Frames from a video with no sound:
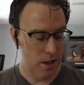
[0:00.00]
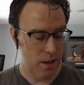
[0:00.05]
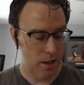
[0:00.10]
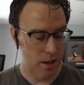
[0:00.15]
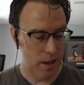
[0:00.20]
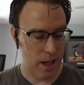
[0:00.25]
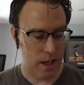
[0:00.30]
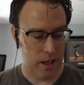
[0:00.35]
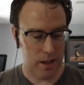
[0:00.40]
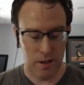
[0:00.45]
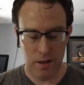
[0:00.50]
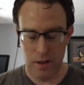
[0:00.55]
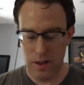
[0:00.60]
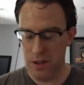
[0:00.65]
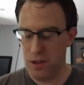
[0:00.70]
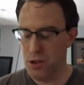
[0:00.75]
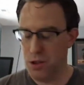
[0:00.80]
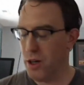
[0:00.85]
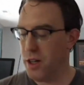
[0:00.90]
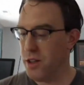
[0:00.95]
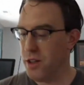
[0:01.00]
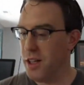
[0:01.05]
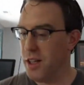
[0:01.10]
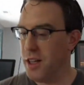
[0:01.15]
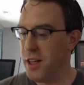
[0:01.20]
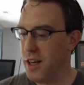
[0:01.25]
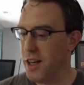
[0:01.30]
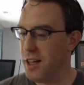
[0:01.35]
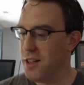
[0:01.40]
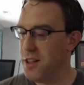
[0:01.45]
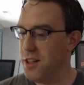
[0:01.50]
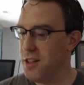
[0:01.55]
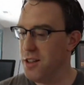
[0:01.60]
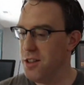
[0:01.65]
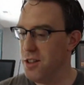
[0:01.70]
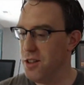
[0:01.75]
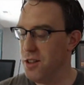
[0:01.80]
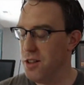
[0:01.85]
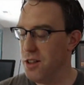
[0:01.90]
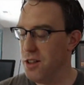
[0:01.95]
that is directly connected
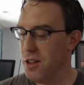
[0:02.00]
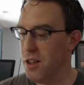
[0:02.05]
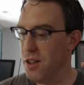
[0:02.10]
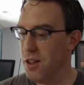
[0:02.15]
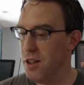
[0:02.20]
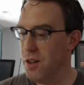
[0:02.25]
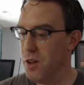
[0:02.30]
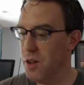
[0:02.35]
to the